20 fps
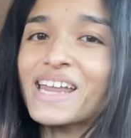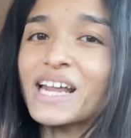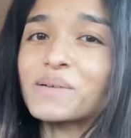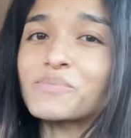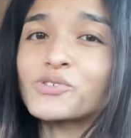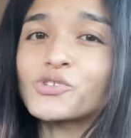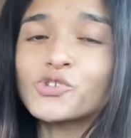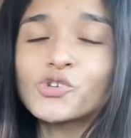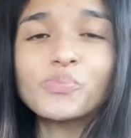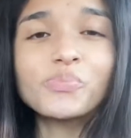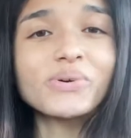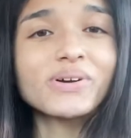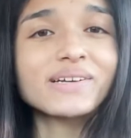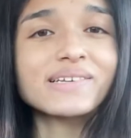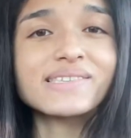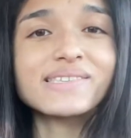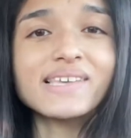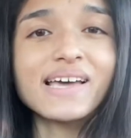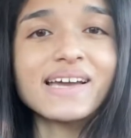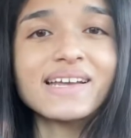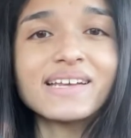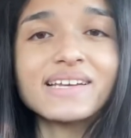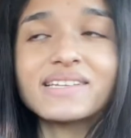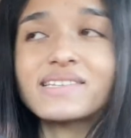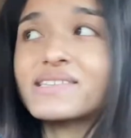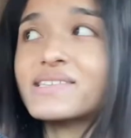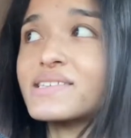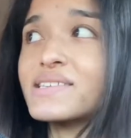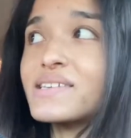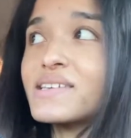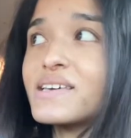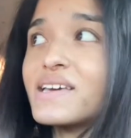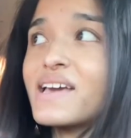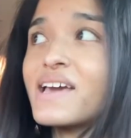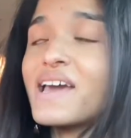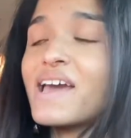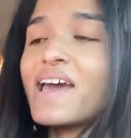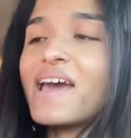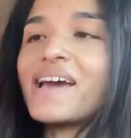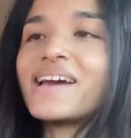Super excited.
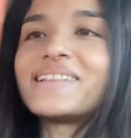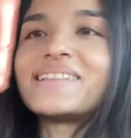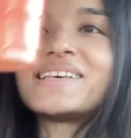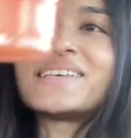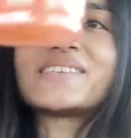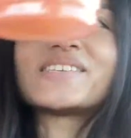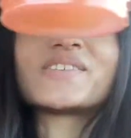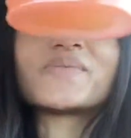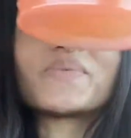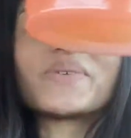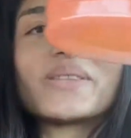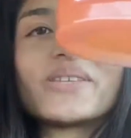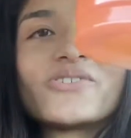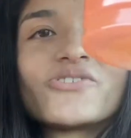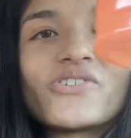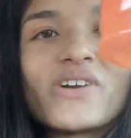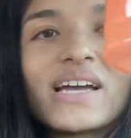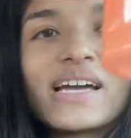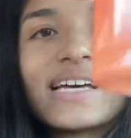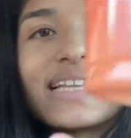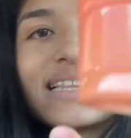And this is what the drink